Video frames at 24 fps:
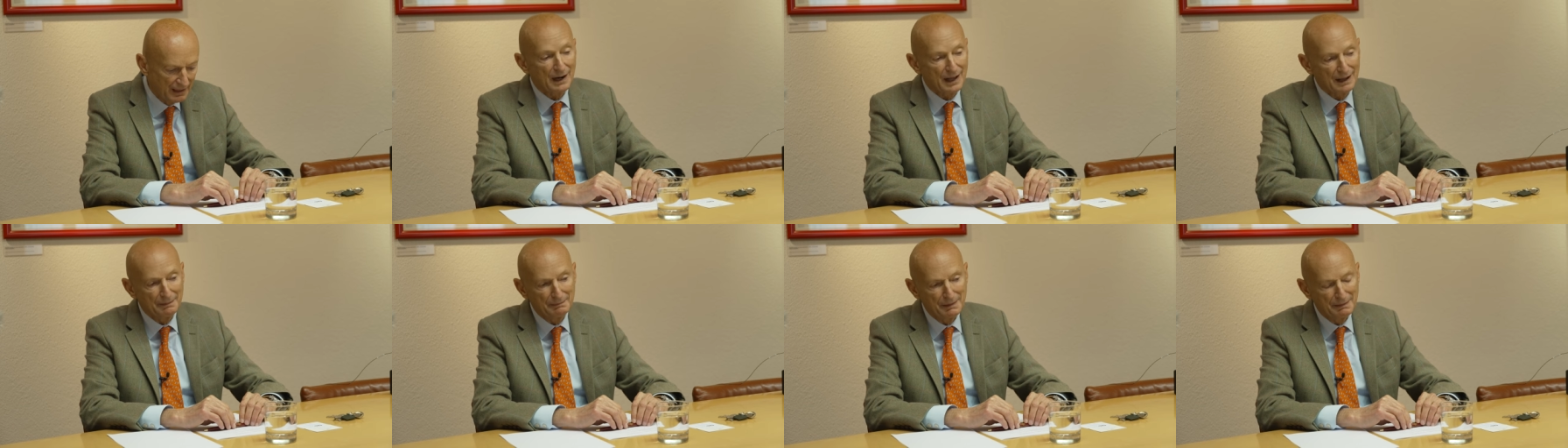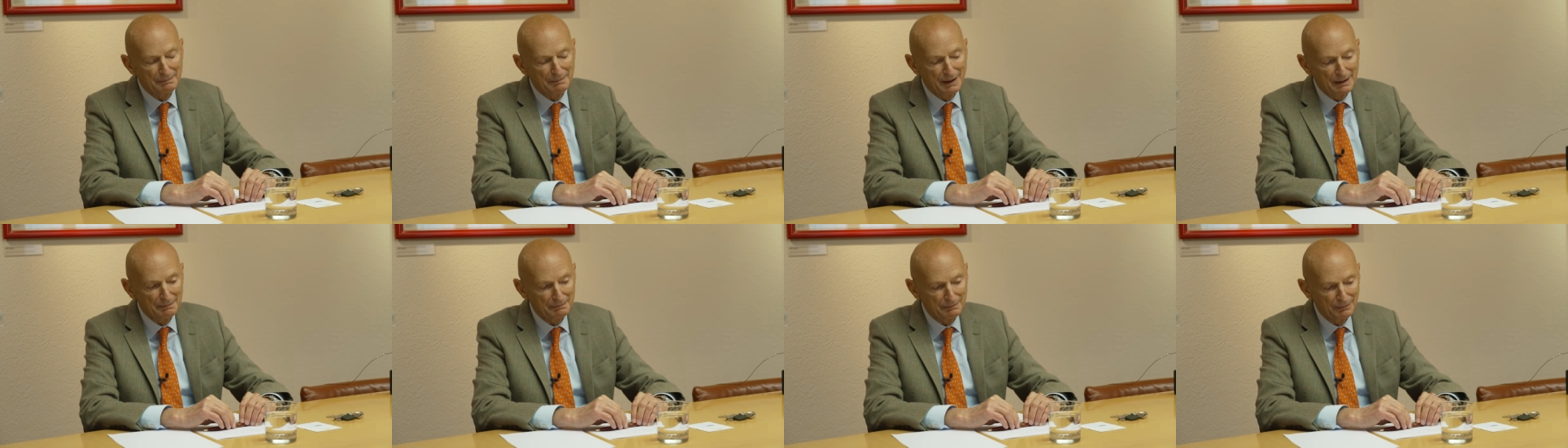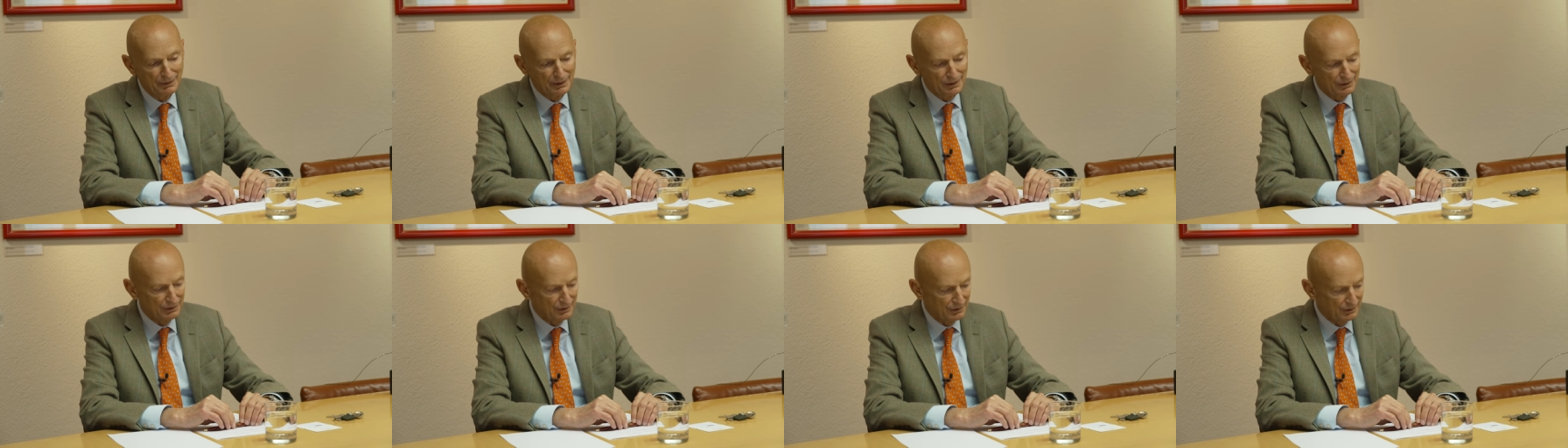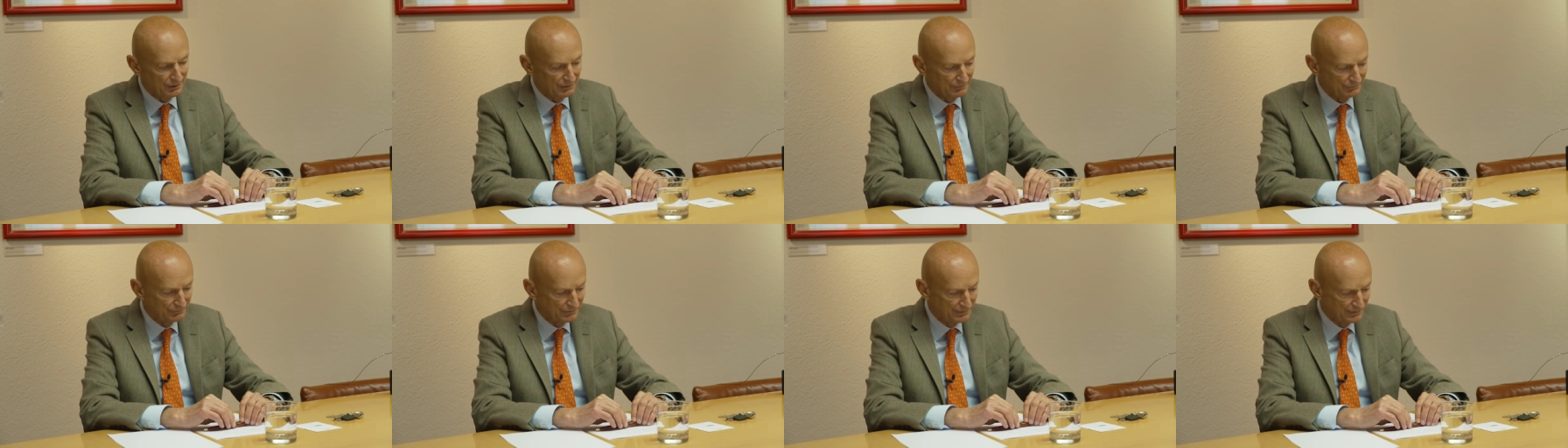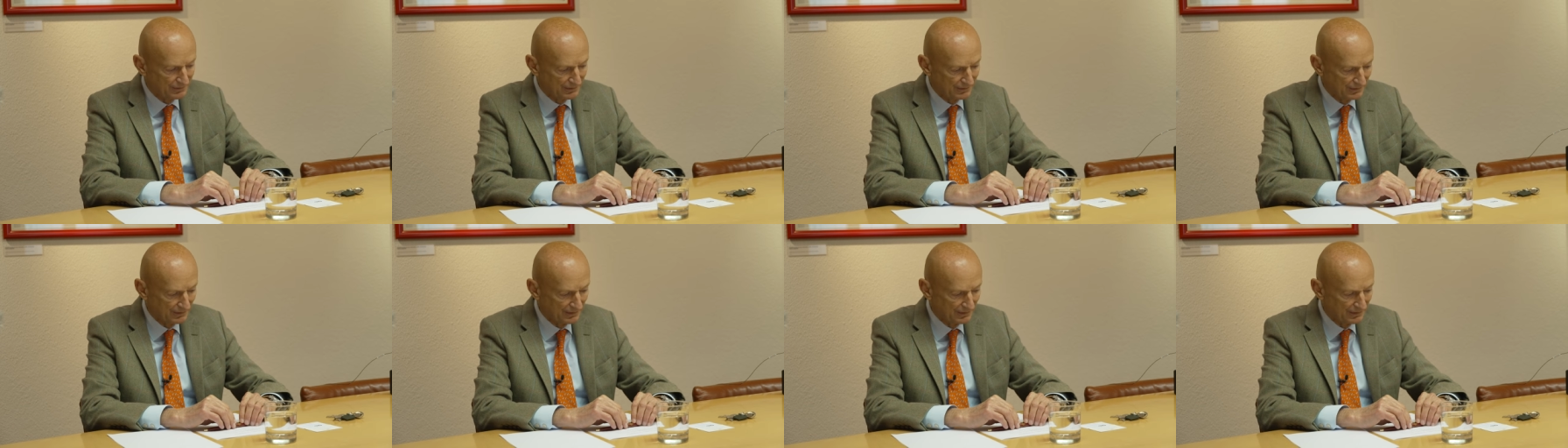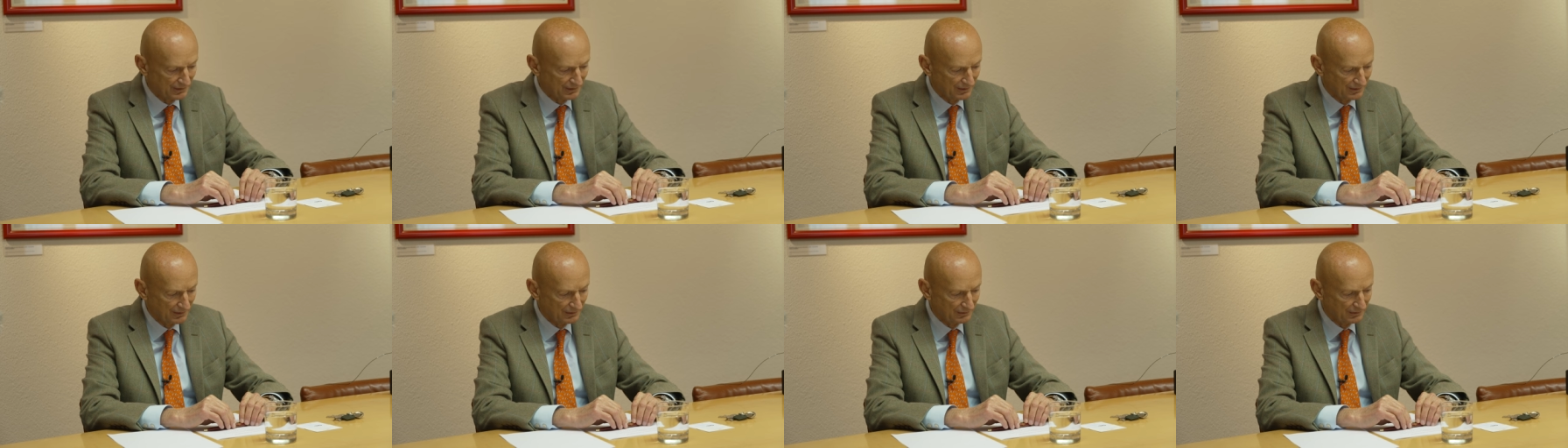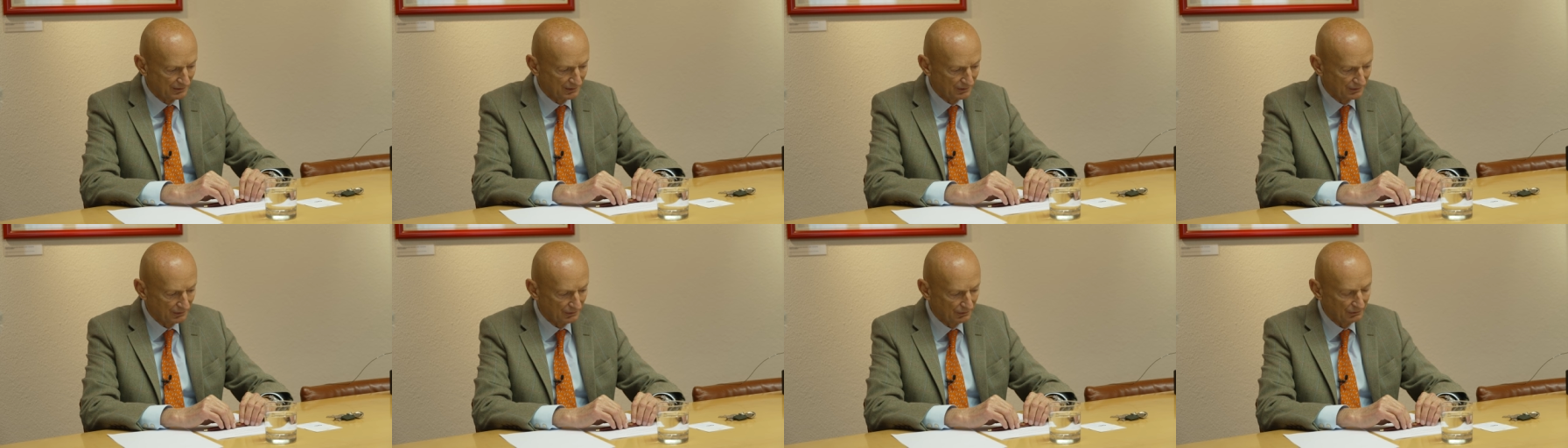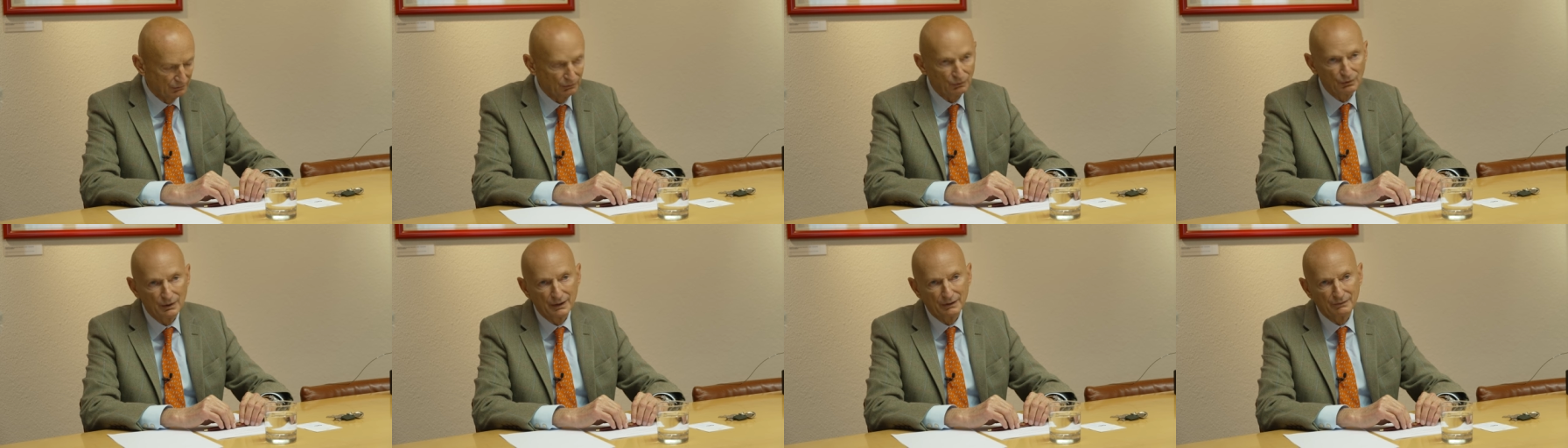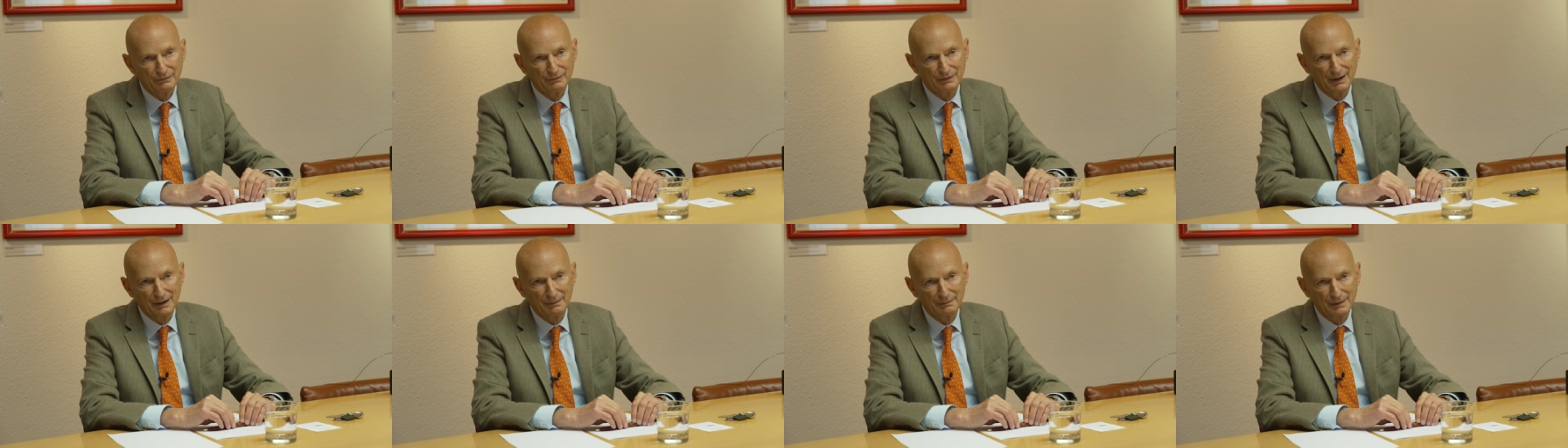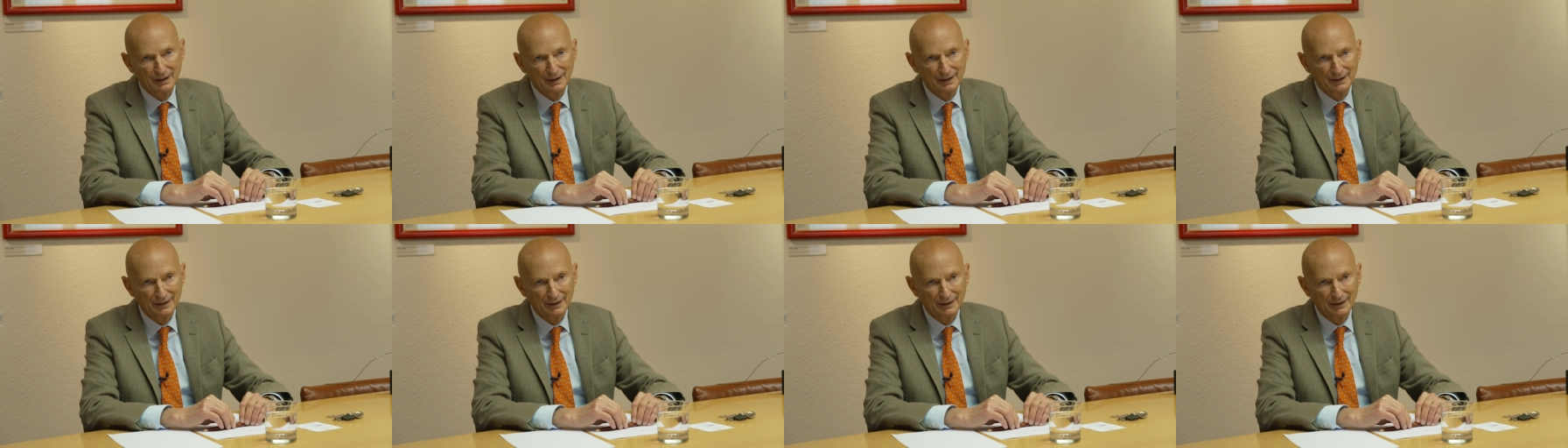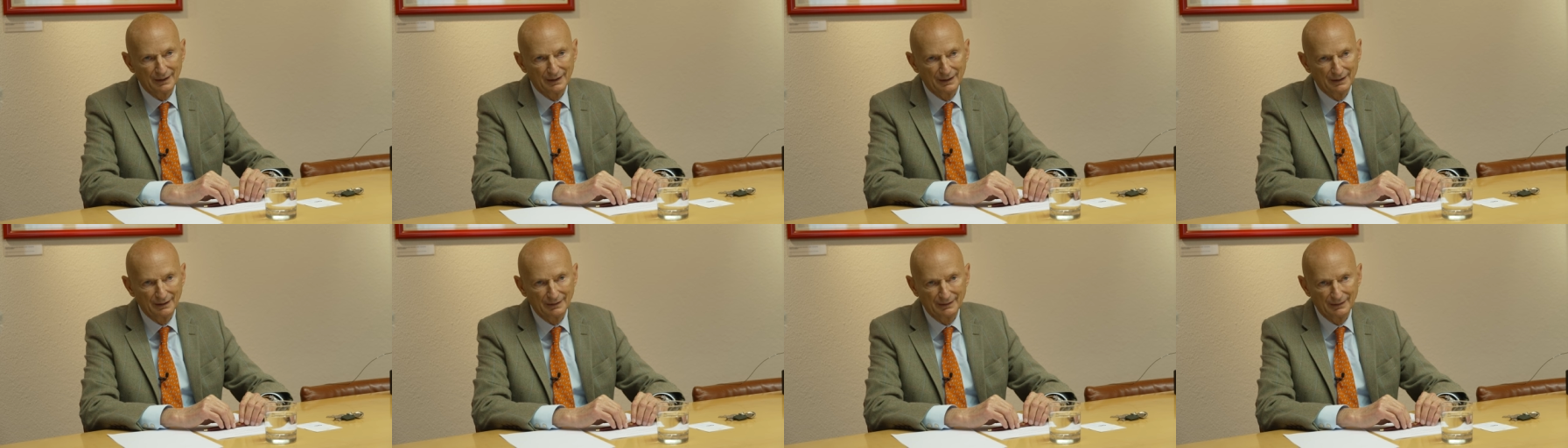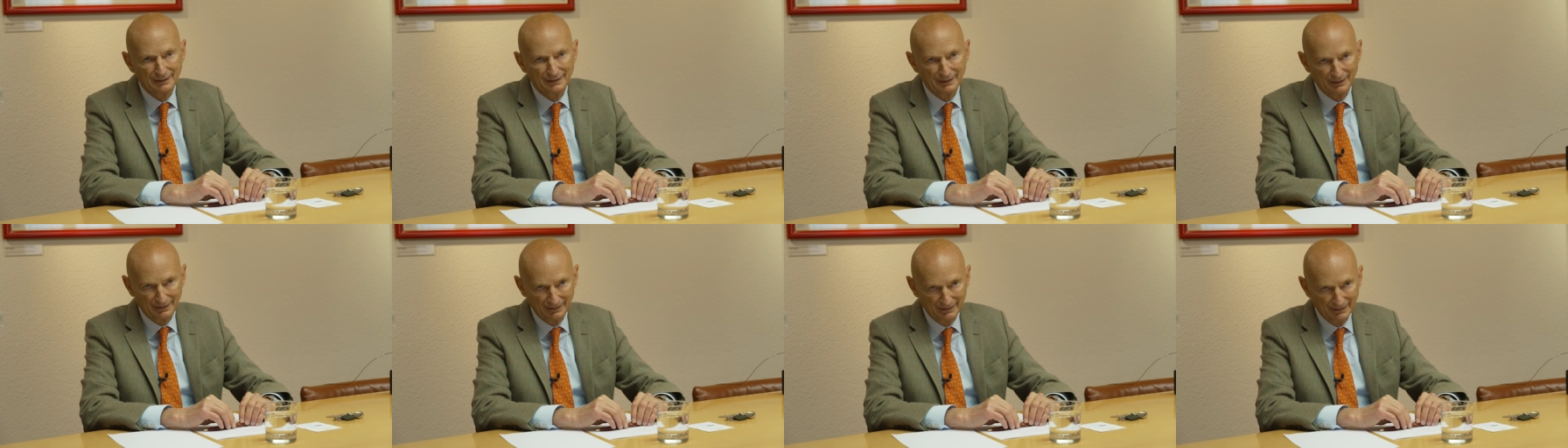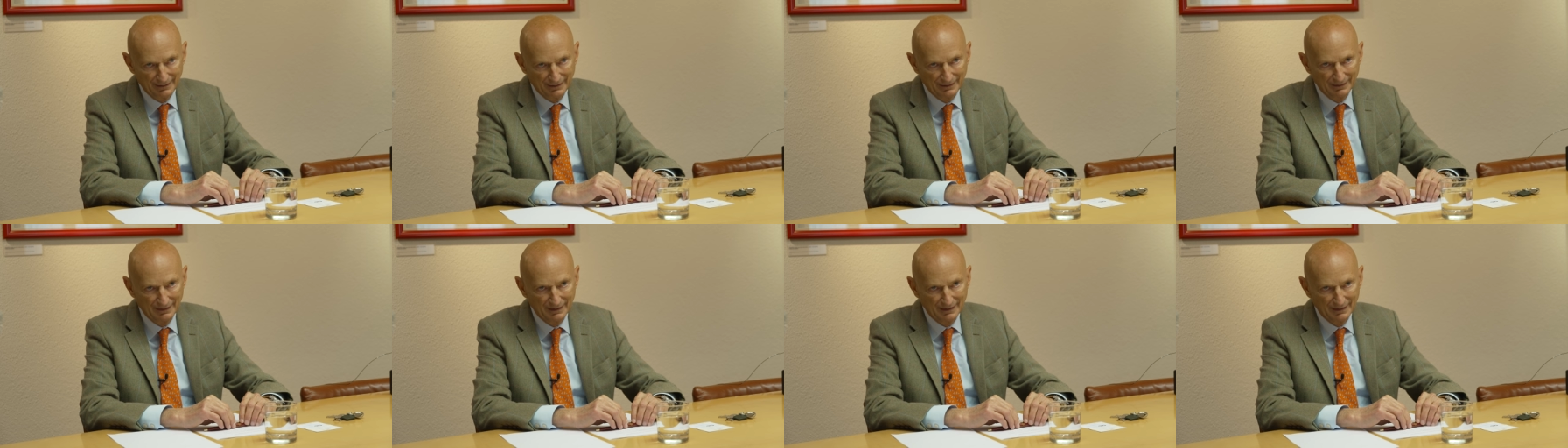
I'm a member of the ruling family in, in,